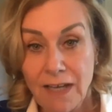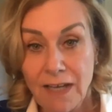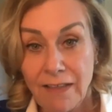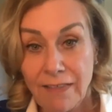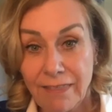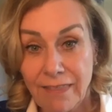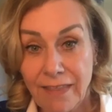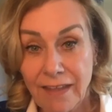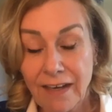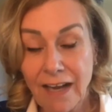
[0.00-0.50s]

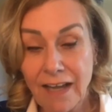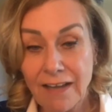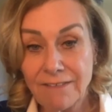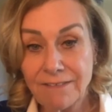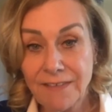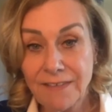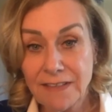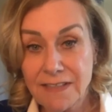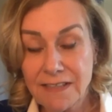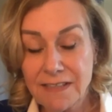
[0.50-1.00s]
that I
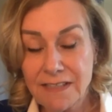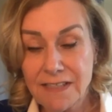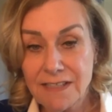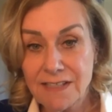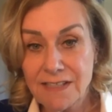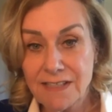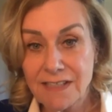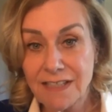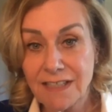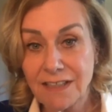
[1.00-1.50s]
felt a
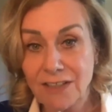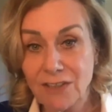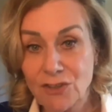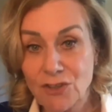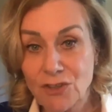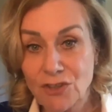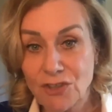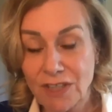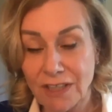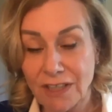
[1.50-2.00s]
distinct
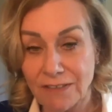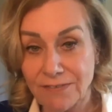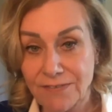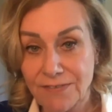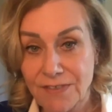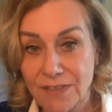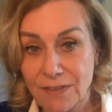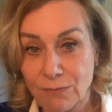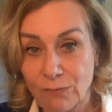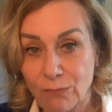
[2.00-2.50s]

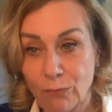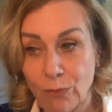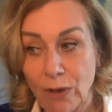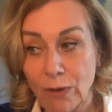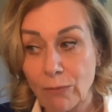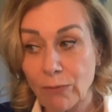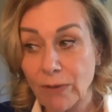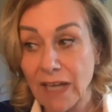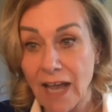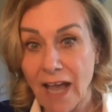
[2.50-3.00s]
shift where
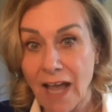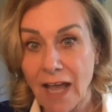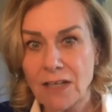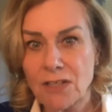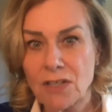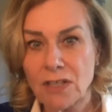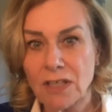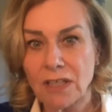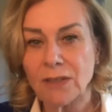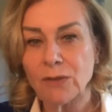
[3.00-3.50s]
we
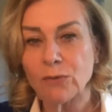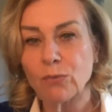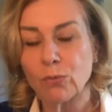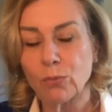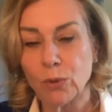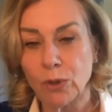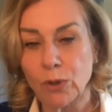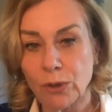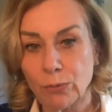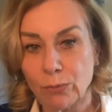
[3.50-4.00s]
actually
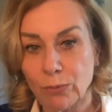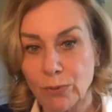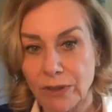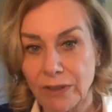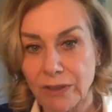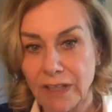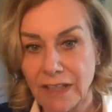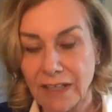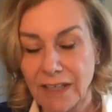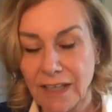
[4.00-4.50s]
were
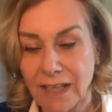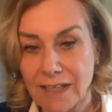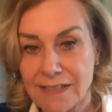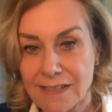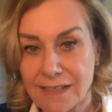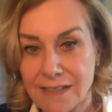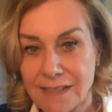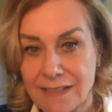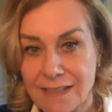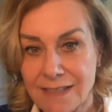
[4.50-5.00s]
working as
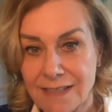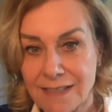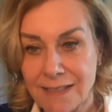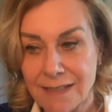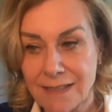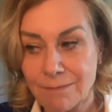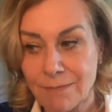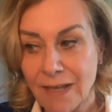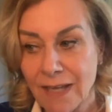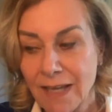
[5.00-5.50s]
a
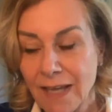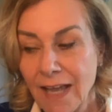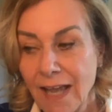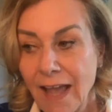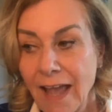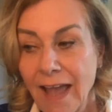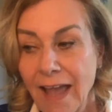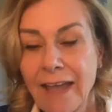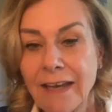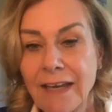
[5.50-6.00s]
team.
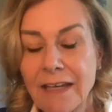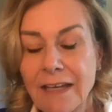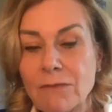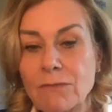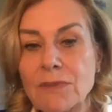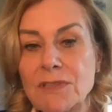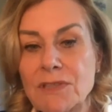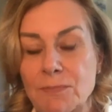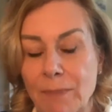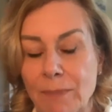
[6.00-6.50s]
Mm-hmm. And it
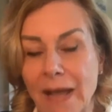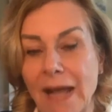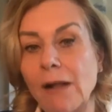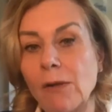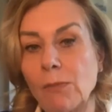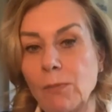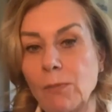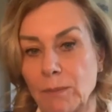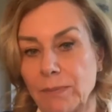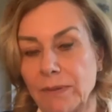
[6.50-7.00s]
was
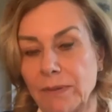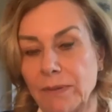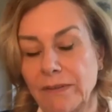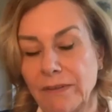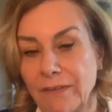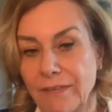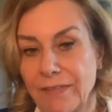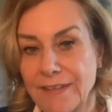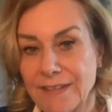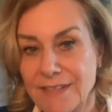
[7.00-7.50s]

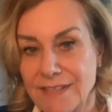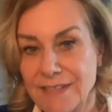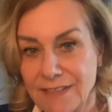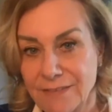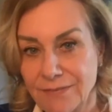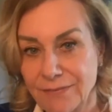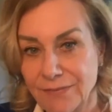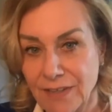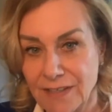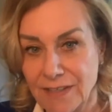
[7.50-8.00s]
palpable the
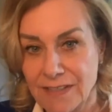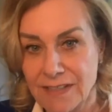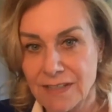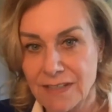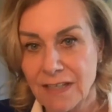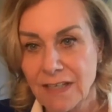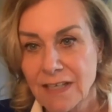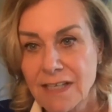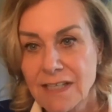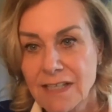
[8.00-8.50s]

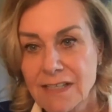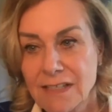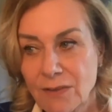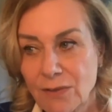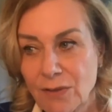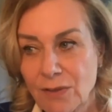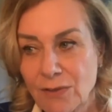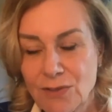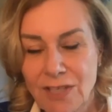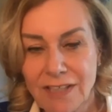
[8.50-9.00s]
difference. So
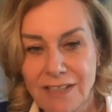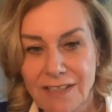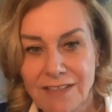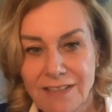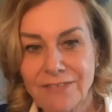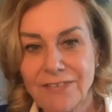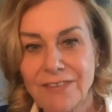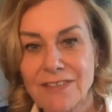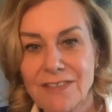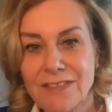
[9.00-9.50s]
there's a
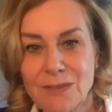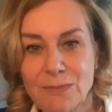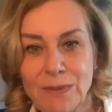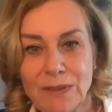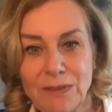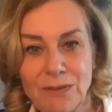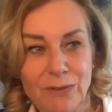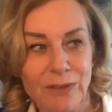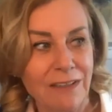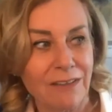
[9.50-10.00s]
difference
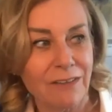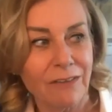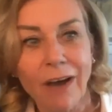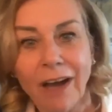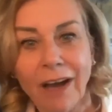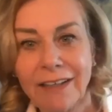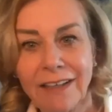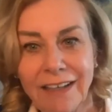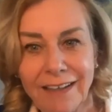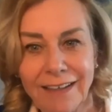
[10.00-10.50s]
between
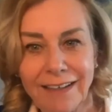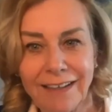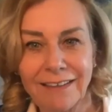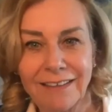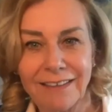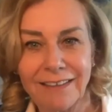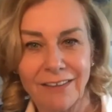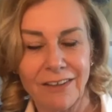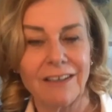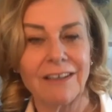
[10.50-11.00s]
not getting
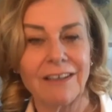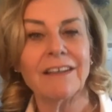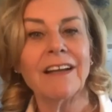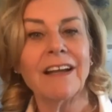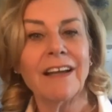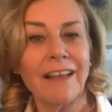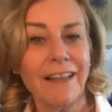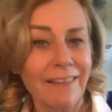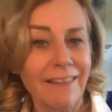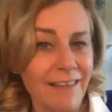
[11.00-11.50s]
along
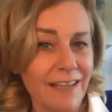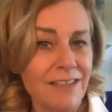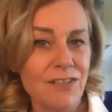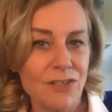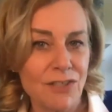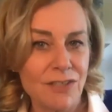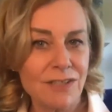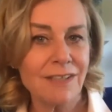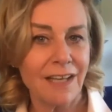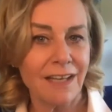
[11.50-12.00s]
and then
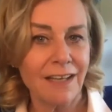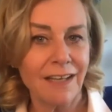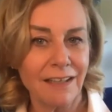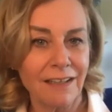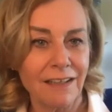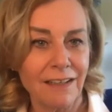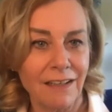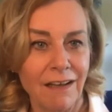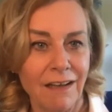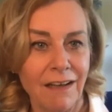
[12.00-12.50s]
just getting
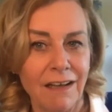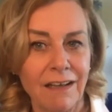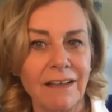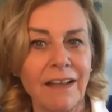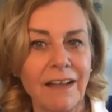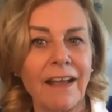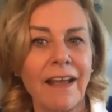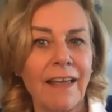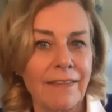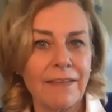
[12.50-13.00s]
along
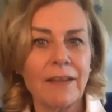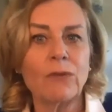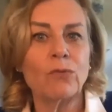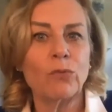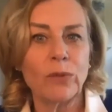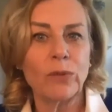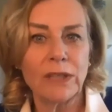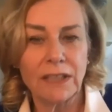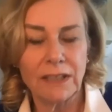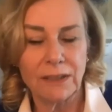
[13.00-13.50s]
and then
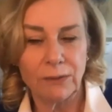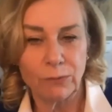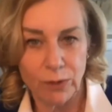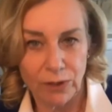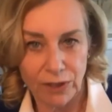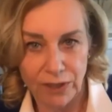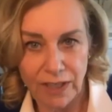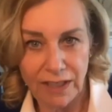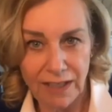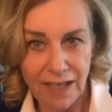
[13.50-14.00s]
really
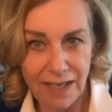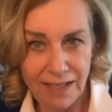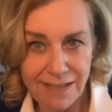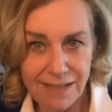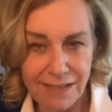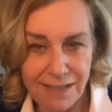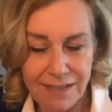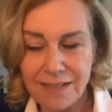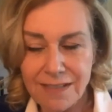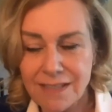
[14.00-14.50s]
working
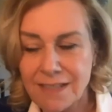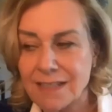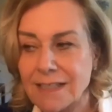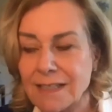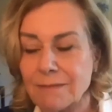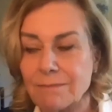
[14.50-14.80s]
as a team.